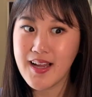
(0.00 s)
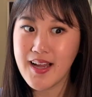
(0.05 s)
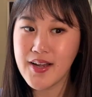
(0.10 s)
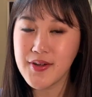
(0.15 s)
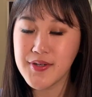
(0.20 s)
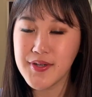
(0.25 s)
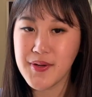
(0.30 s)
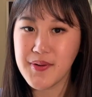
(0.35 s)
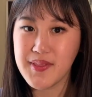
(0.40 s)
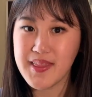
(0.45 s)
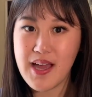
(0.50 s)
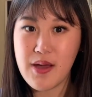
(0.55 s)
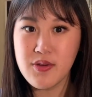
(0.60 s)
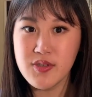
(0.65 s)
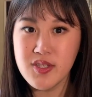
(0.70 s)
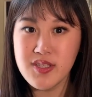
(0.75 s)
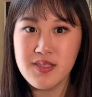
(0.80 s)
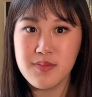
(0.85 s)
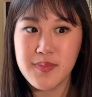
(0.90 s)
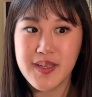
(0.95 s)
I don't know, that
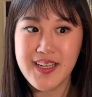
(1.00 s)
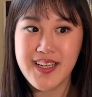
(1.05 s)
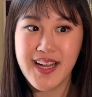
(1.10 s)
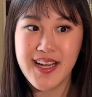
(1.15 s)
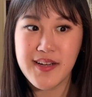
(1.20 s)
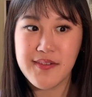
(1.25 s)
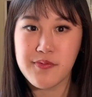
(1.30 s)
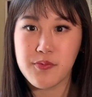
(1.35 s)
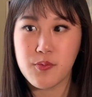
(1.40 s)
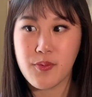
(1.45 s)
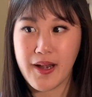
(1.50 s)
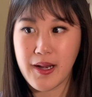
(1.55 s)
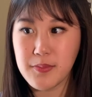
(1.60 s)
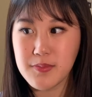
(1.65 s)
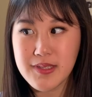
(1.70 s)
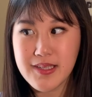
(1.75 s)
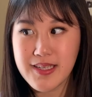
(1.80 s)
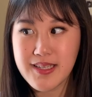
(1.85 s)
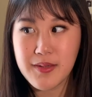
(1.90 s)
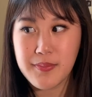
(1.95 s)
was just me kind of
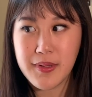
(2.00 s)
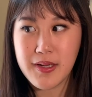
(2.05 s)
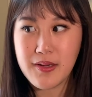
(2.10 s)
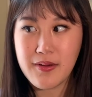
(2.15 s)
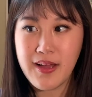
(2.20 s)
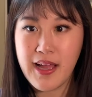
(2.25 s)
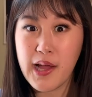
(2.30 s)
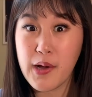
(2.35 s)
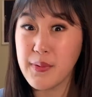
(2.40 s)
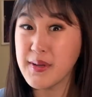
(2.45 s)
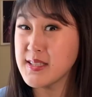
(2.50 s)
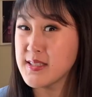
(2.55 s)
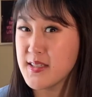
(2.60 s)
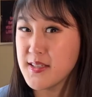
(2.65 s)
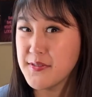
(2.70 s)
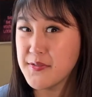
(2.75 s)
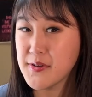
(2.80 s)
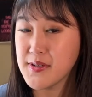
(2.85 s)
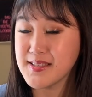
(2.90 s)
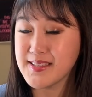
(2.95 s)
rambling about how I
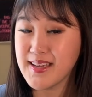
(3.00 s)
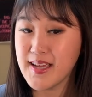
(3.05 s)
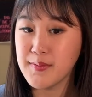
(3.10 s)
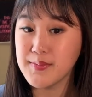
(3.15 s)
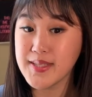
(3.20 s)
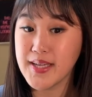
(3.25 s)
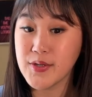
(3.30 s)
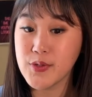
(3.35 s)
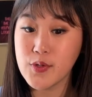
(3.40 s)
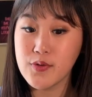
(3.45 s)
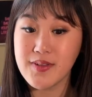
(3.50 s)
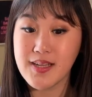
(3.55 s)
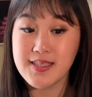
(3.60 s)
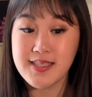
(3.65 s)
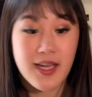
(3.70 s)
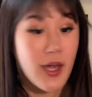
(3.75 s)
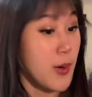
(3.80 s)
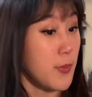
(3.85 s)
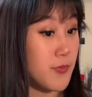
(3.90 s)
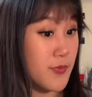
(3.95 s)
study for exams. I don't know if
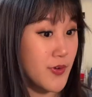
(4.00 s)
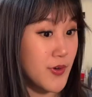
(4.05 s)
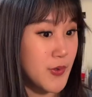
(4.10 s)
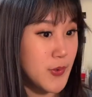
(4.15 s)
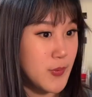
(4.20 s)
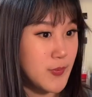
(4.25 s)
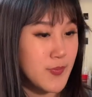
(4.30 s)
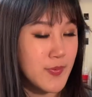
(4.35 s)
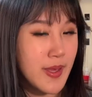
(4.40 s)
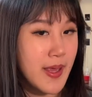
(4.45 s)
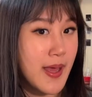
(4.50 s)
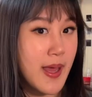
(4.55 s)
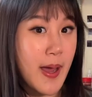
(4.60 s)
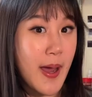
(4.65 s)
that's helpful.